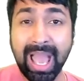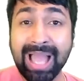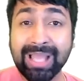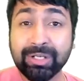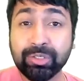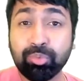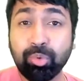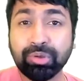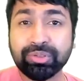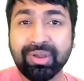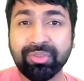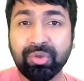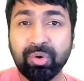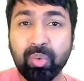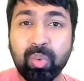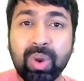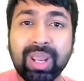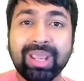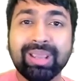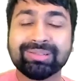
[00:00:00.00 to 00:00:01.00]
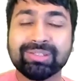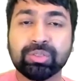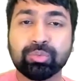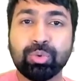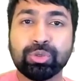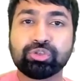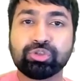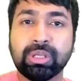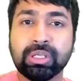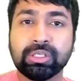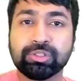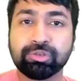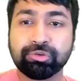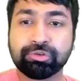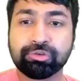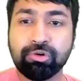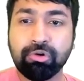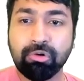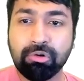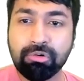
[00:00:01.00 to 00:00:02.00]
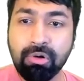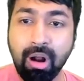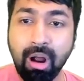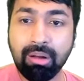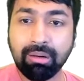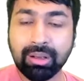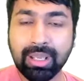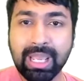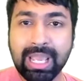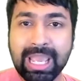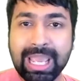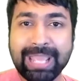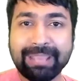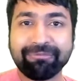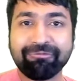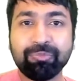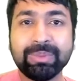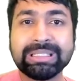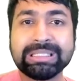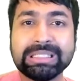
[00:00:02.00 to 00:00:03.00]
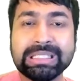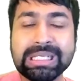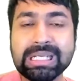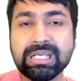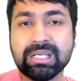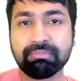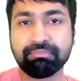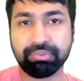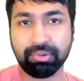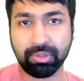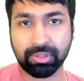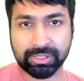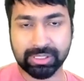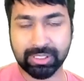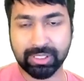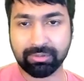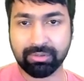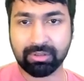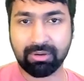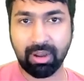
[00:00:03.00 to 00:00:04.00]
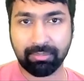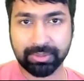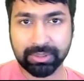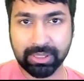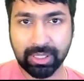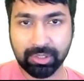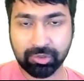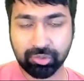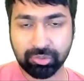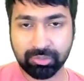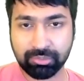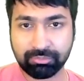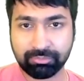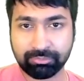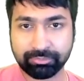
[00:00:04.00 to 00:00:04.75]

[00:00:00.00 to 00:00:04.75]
and what are the ways in which things could go wrong if we decompose the computation.